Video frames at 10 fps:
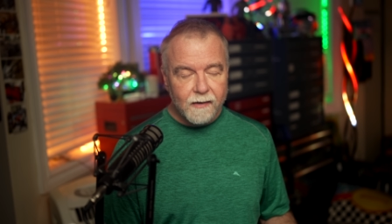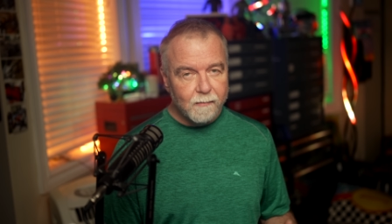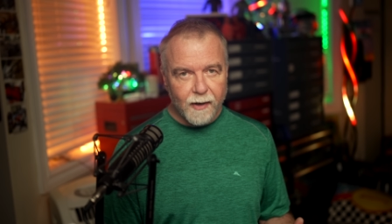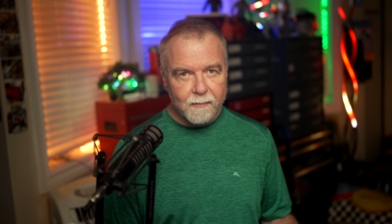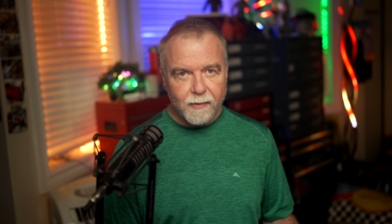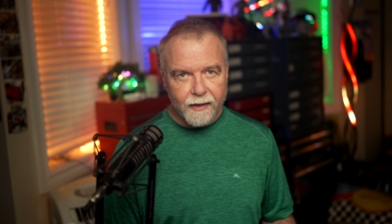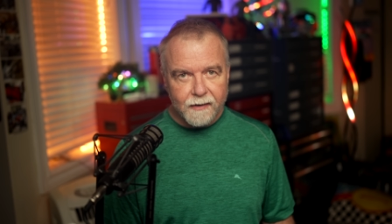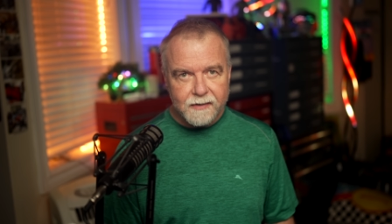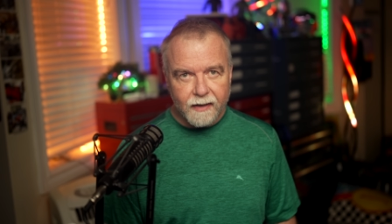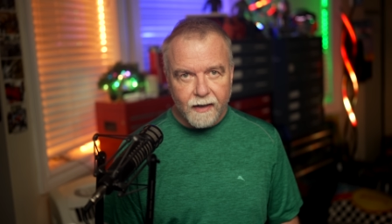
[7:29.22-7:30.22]
Big
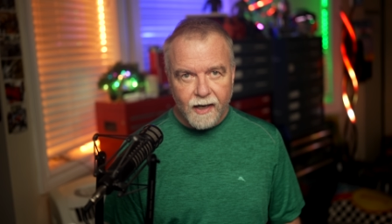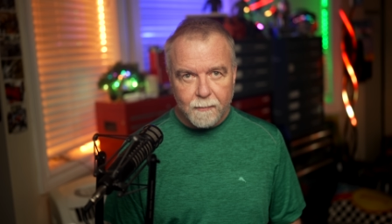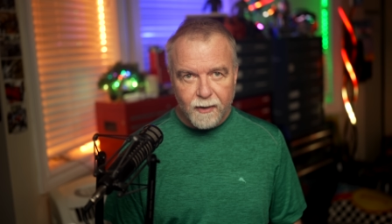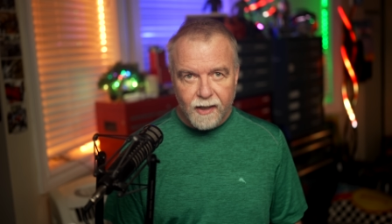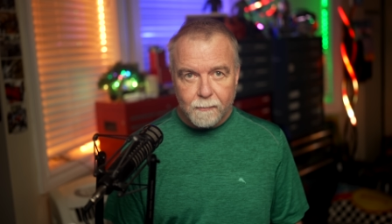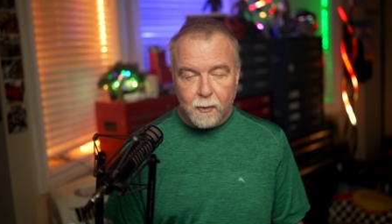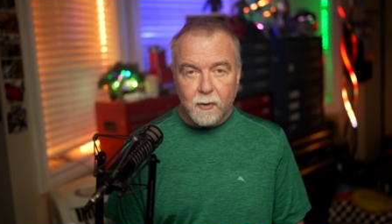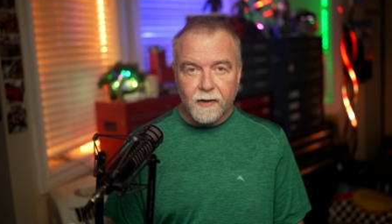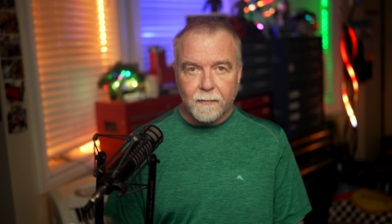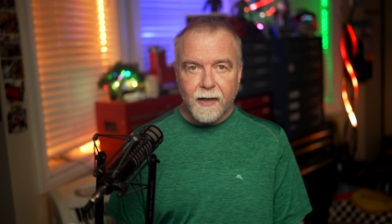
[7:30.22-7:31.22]
players like IBM,
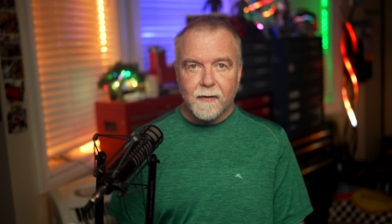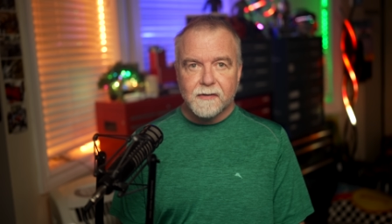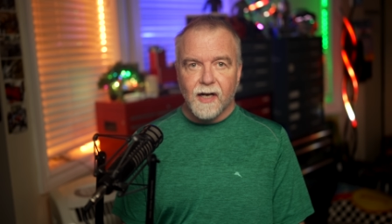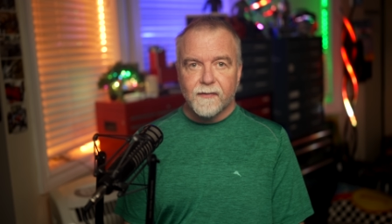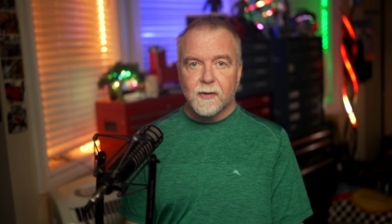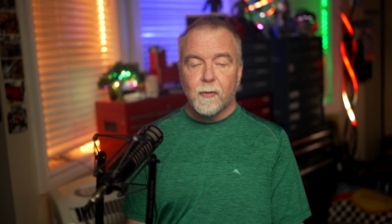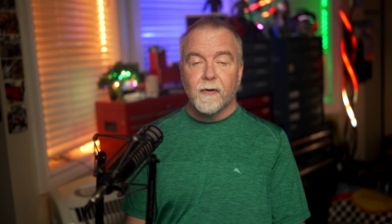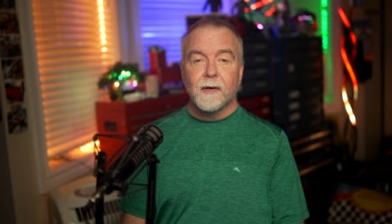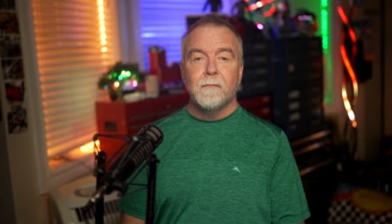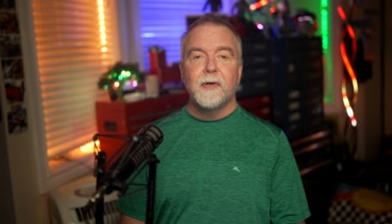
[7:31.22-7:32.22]
Google, and Microsoft are
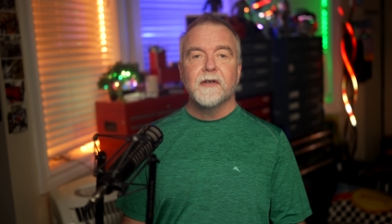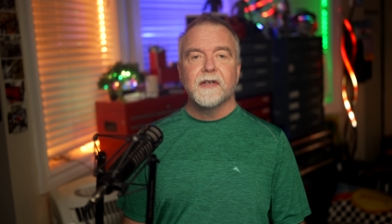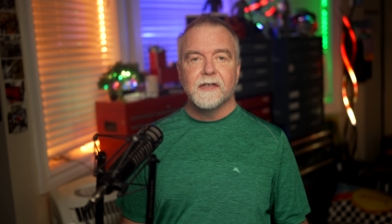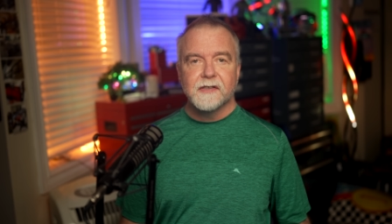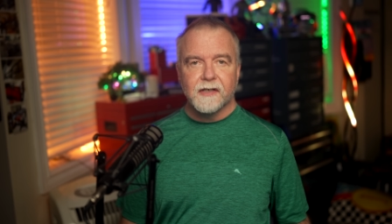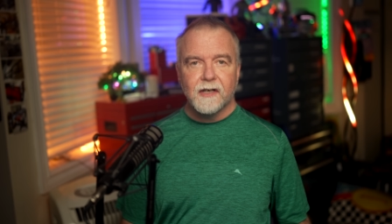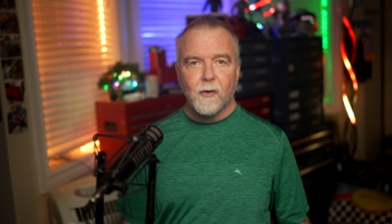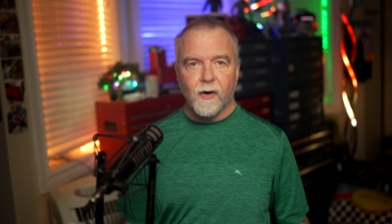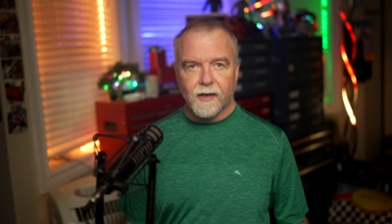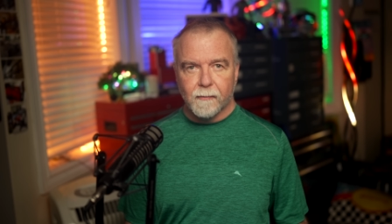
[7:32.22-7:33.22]
pouring billions into
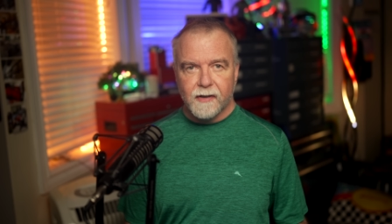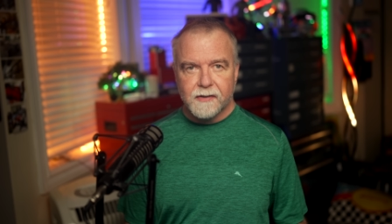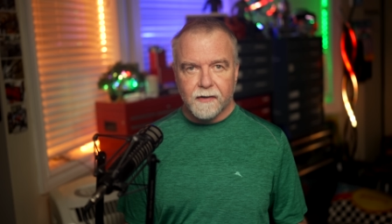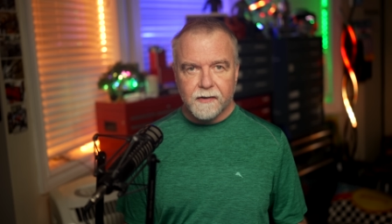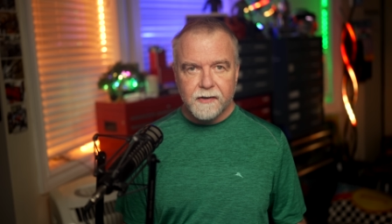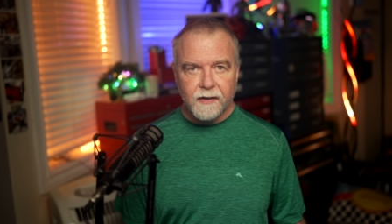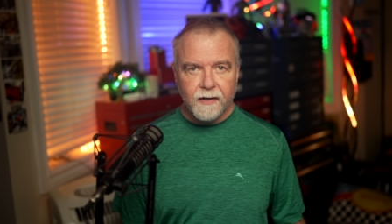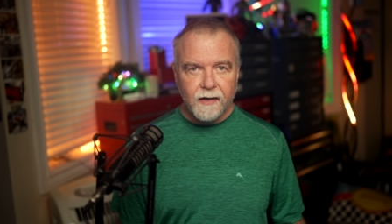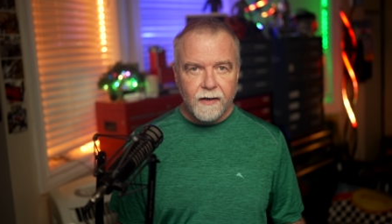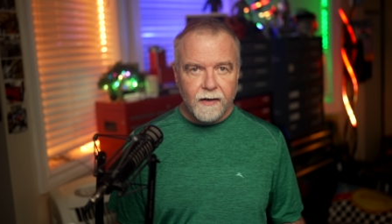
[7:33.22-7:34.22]
quantum research.
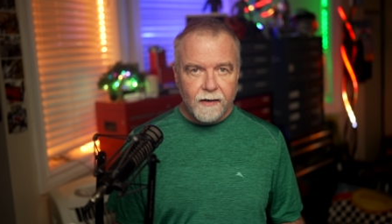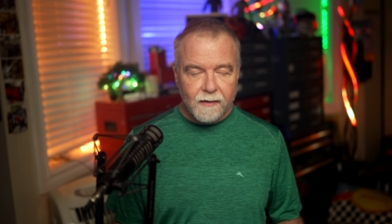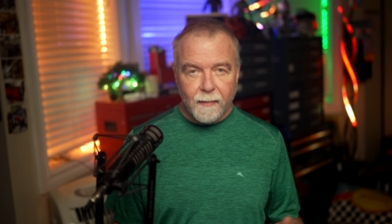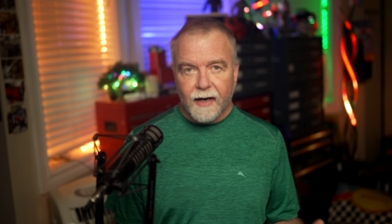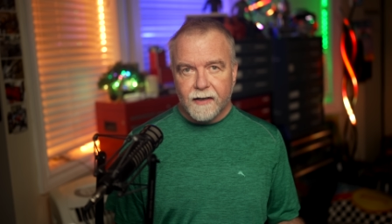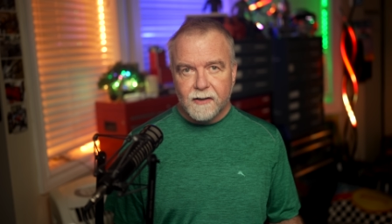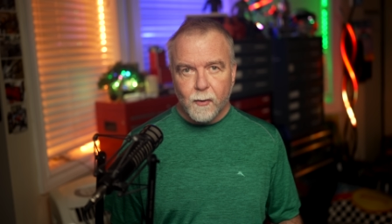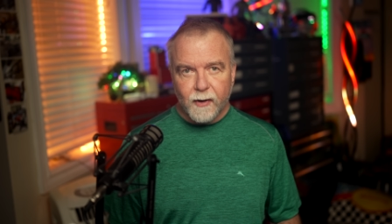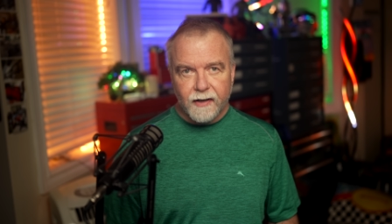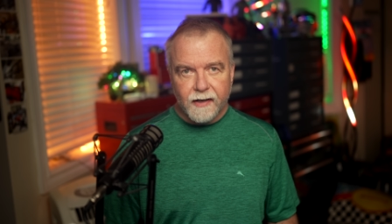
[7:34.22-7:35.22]
Back in
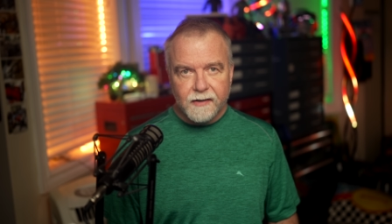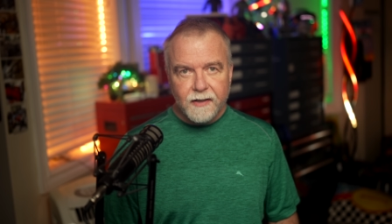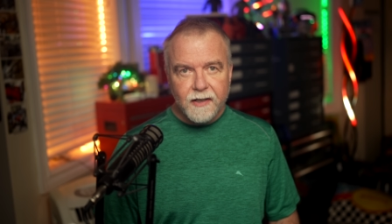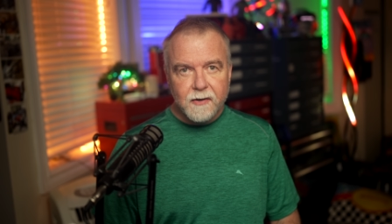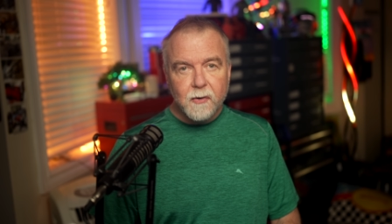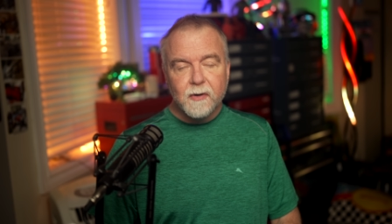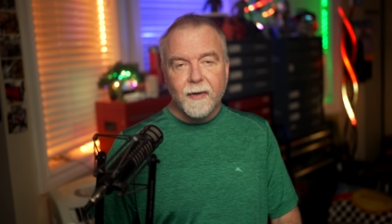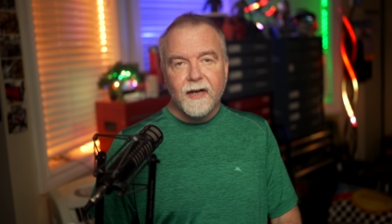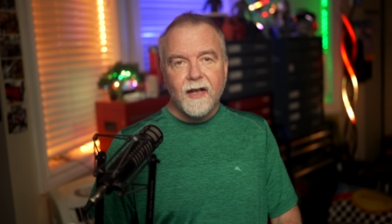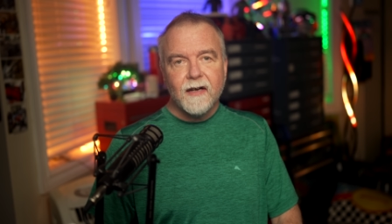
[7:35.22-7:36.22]
2019, Google
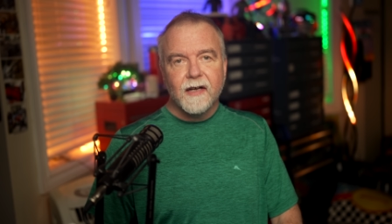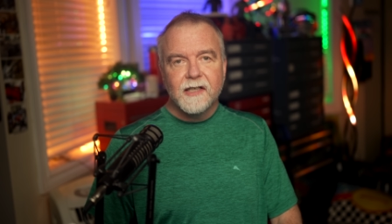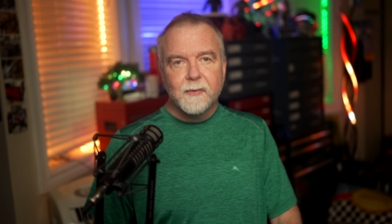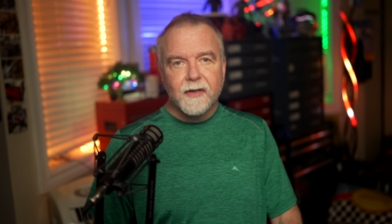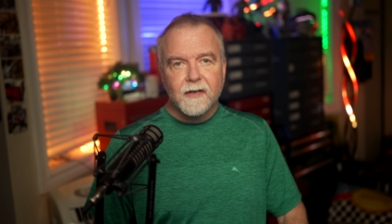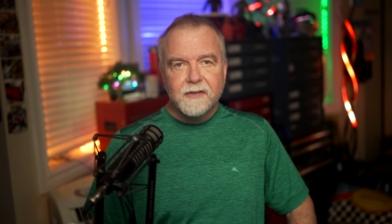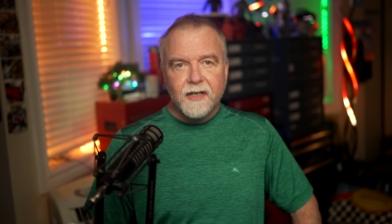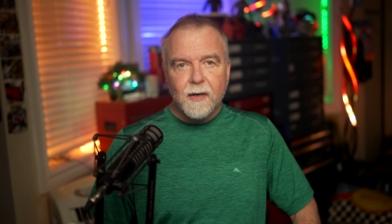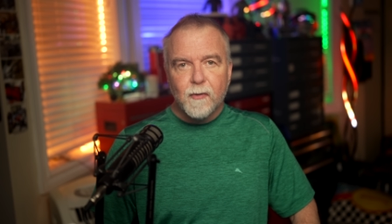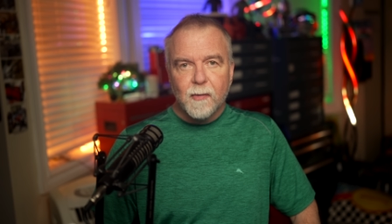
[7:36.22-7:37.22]
made headlines when their
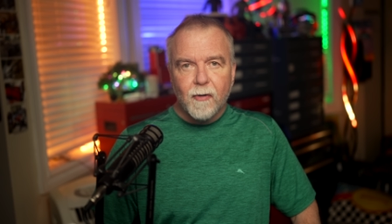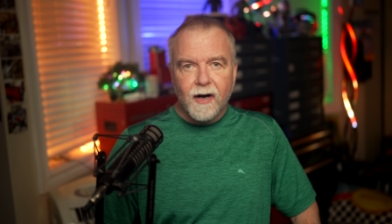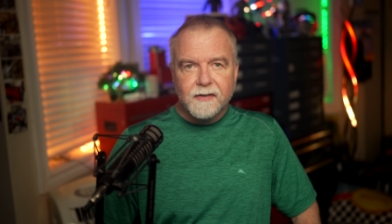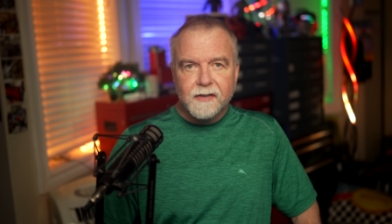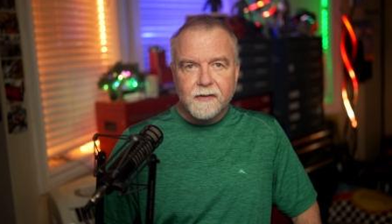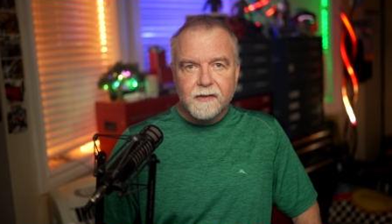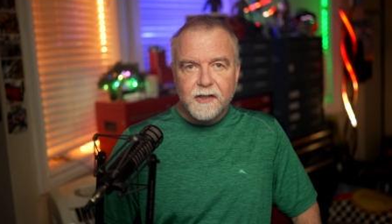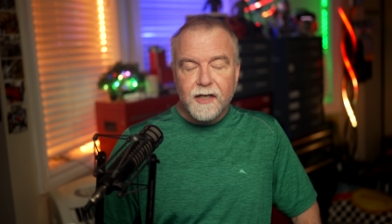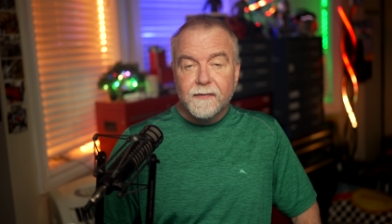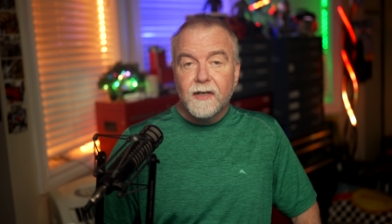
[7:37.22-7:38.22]
Sycamore processor
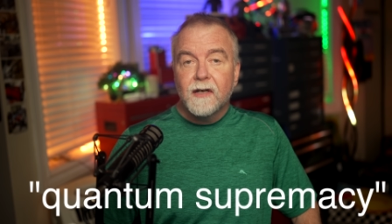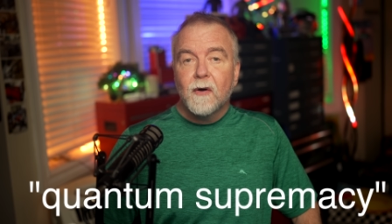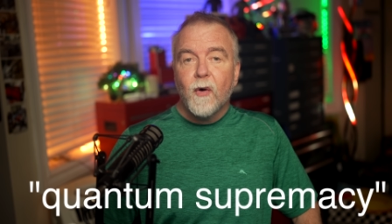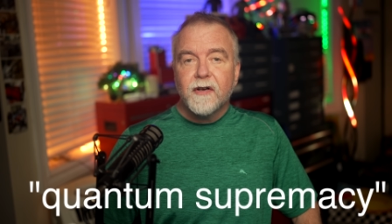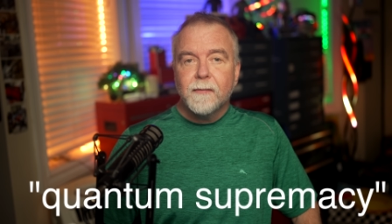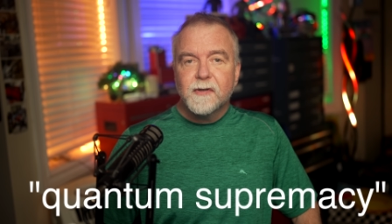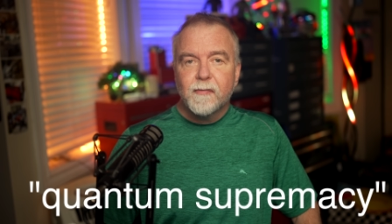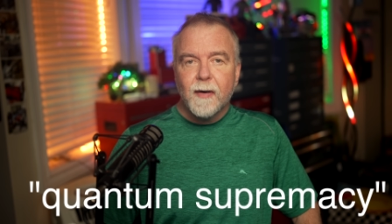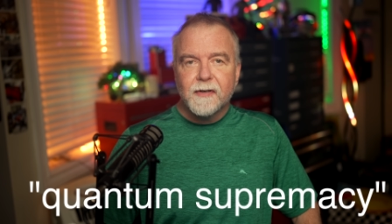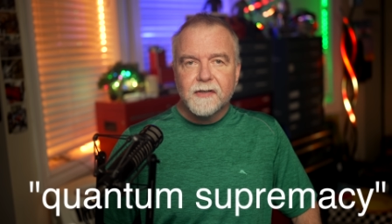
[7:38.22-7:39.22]
achieved quantum
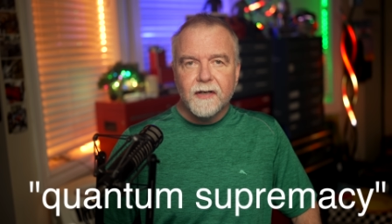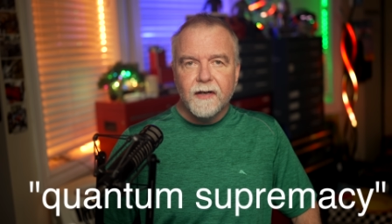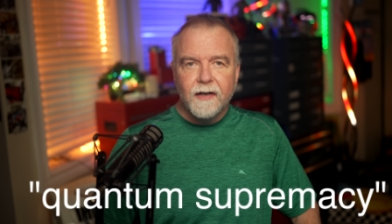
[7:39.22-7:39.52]
supremacy.